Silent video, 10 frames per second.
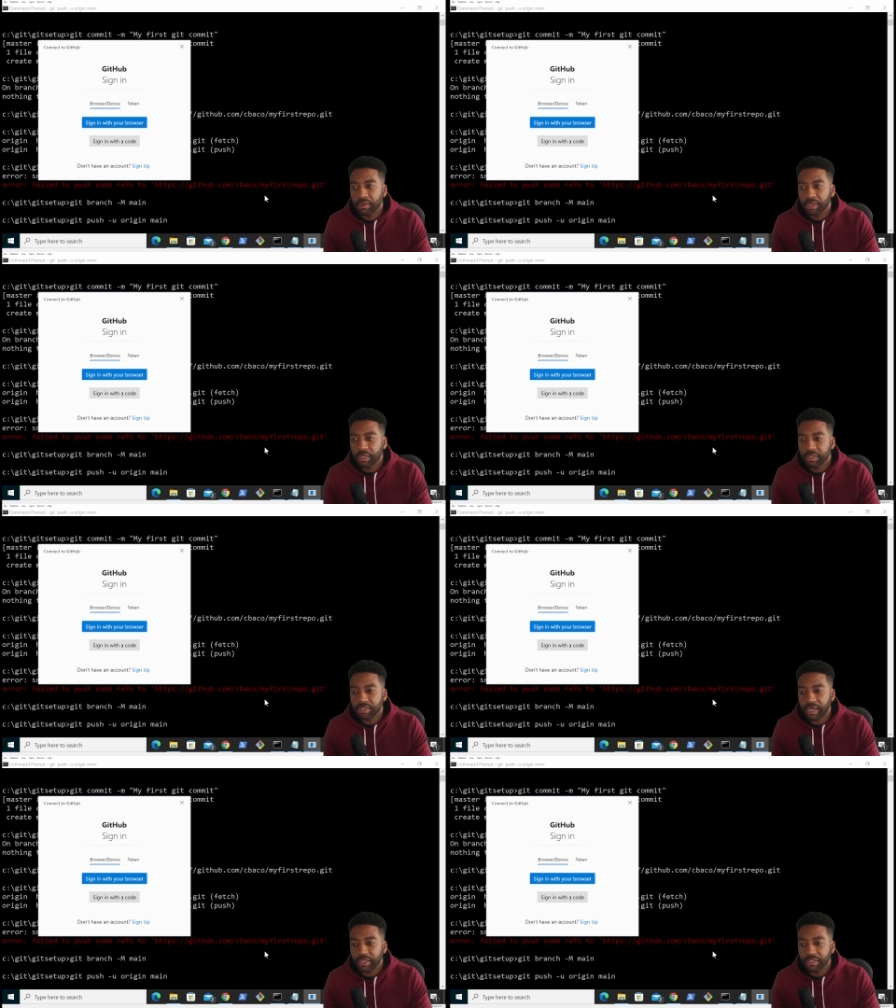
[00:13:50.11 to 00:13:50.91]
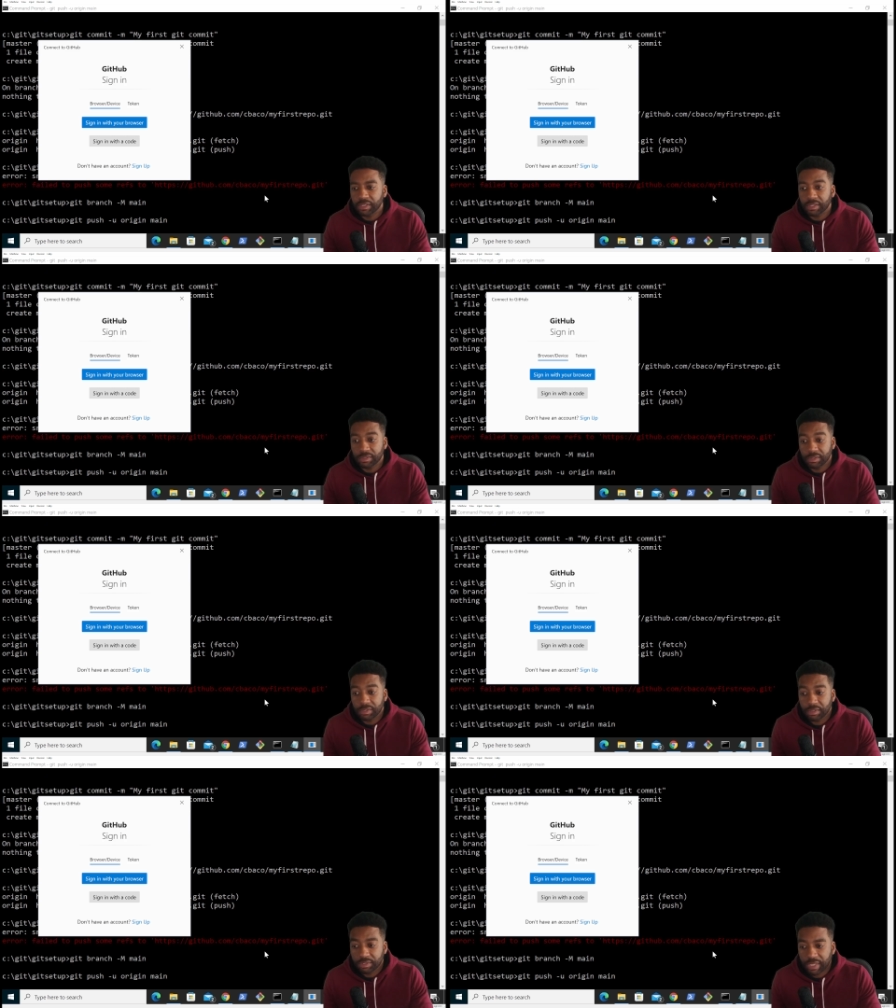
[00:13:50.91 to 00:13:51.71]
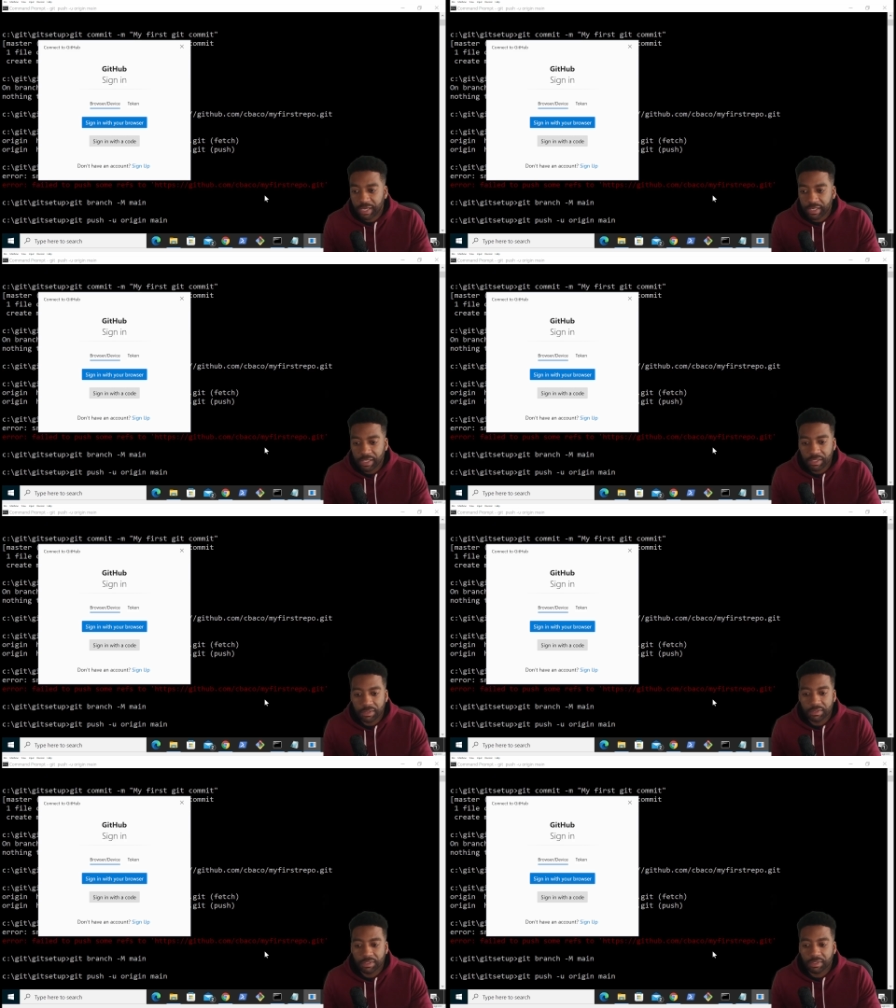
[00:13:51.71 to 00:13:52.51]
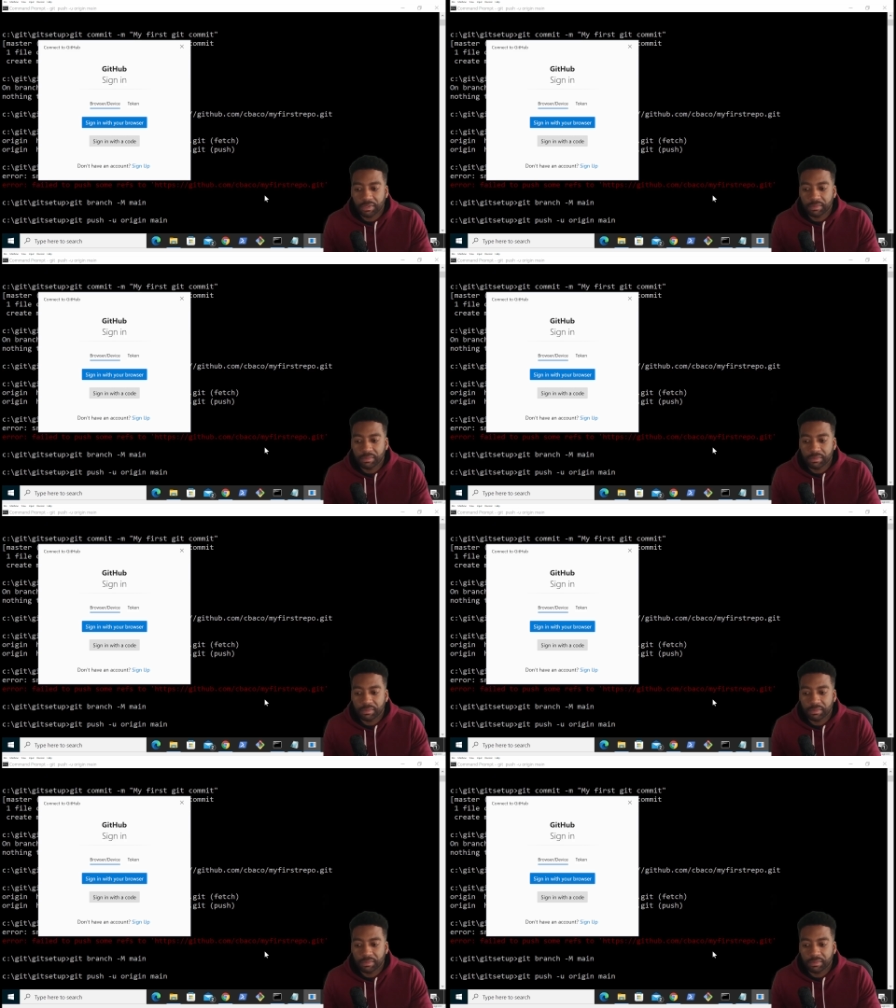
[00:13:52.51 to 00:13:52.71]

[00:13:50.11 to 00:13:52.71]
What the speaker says: Git is asking us to sign in to,